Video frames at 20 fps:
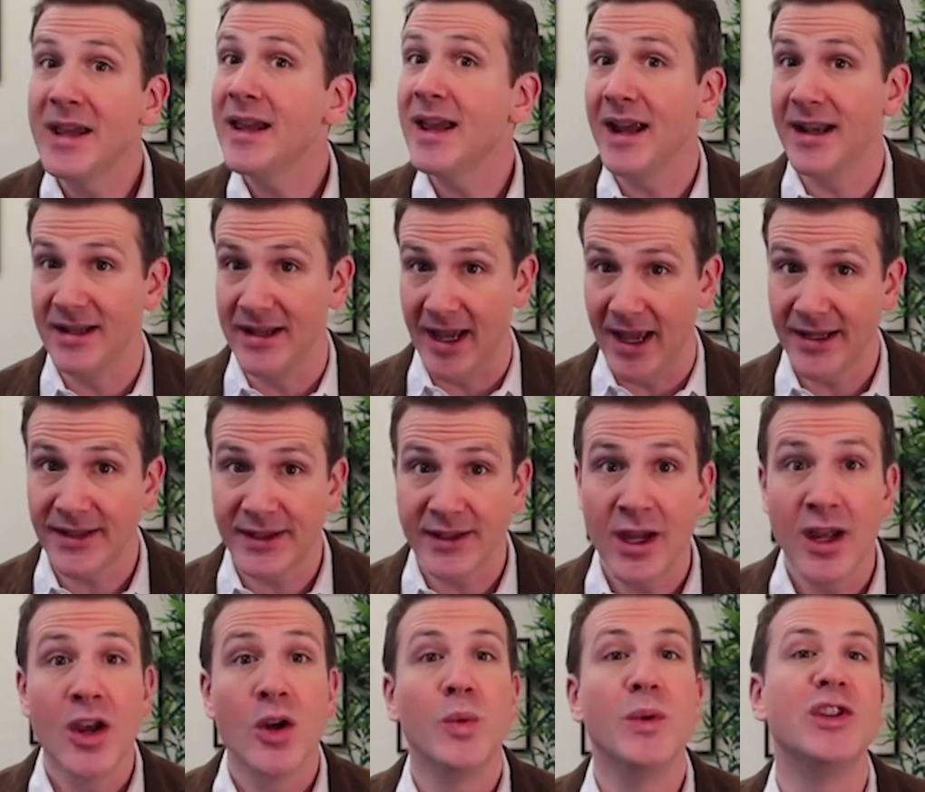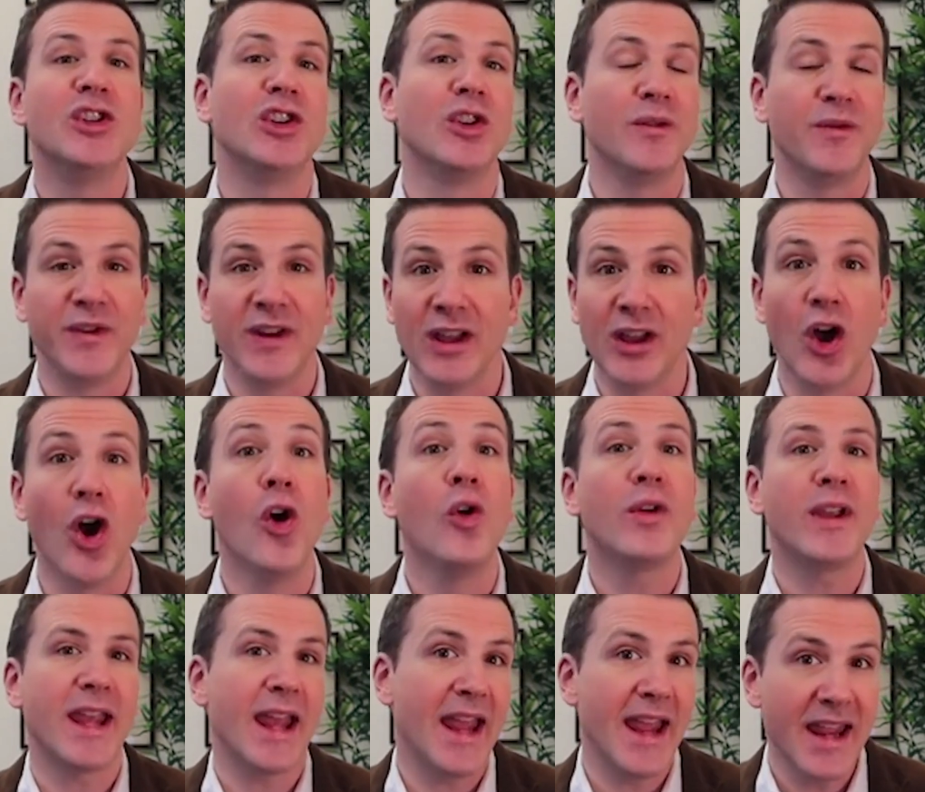And yes, we should feel
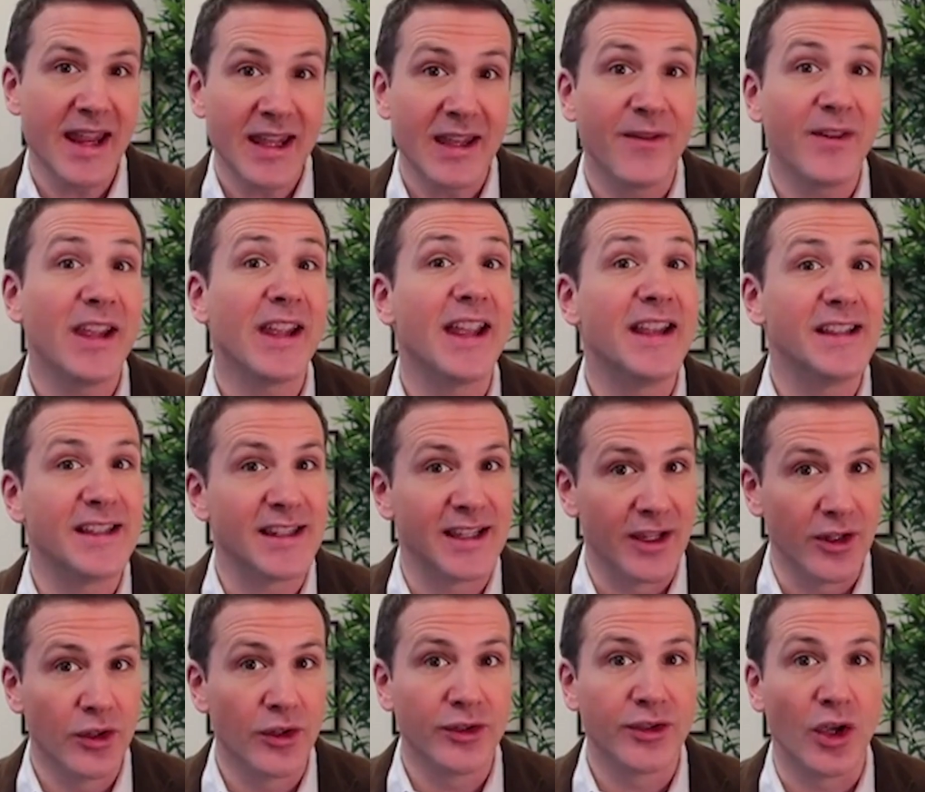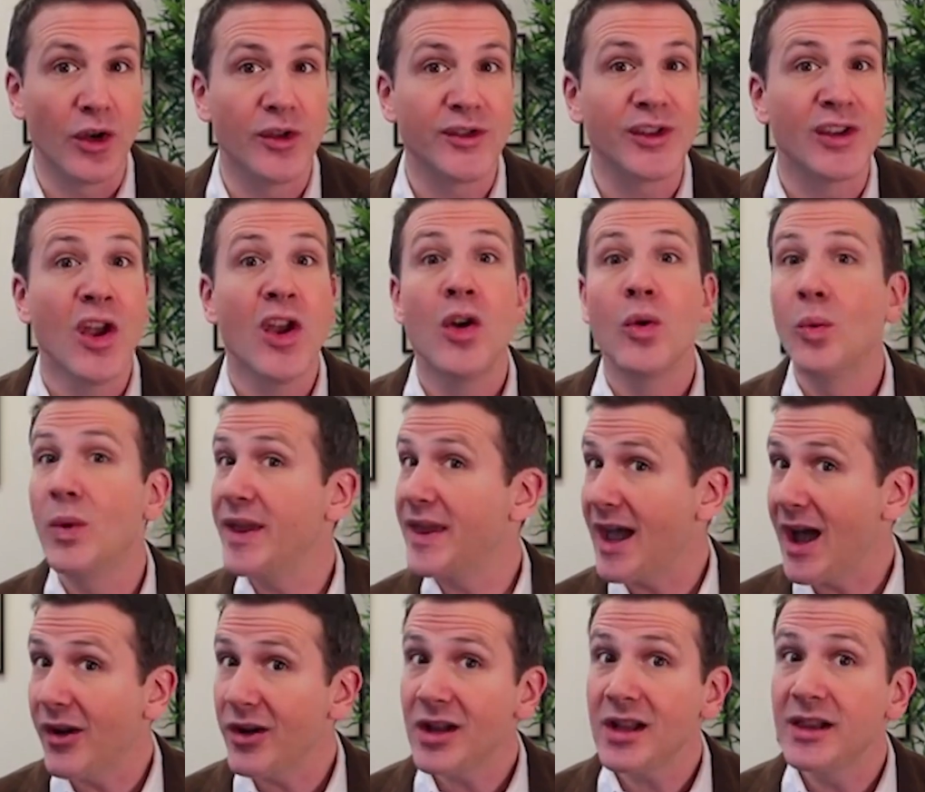okay giving a single dose
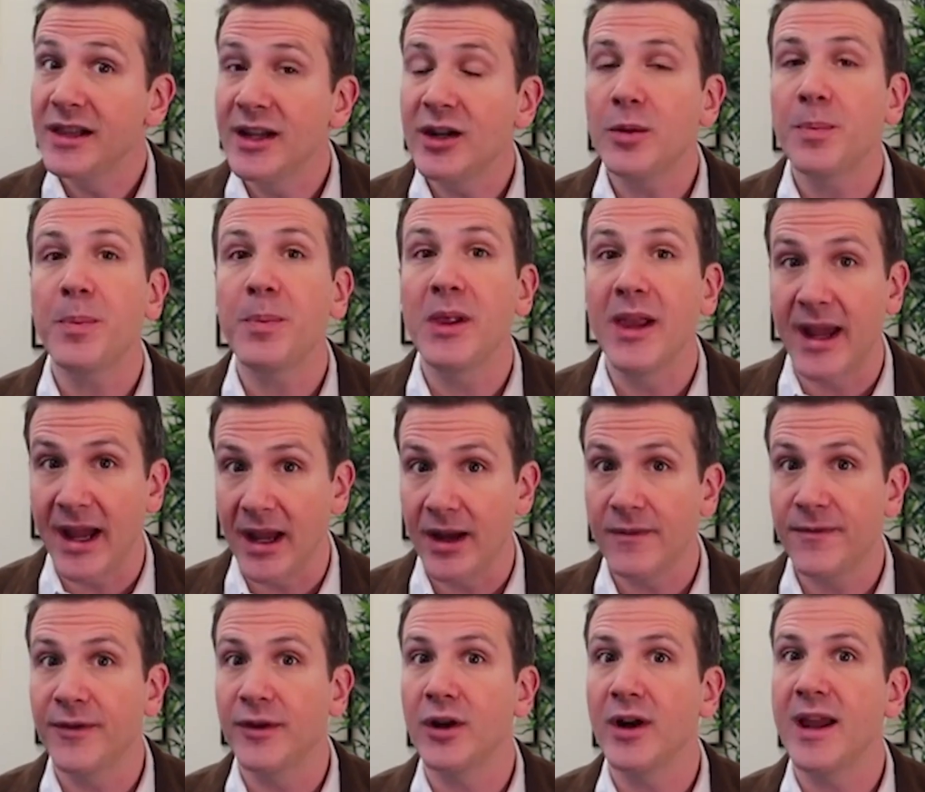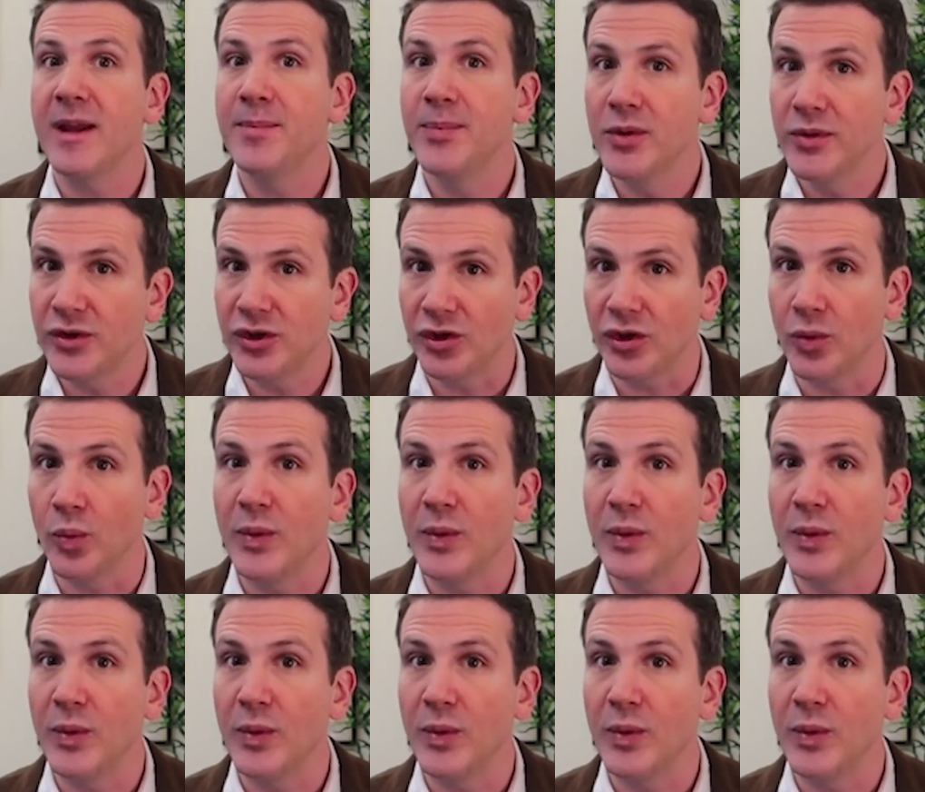without a clear plan for a booster.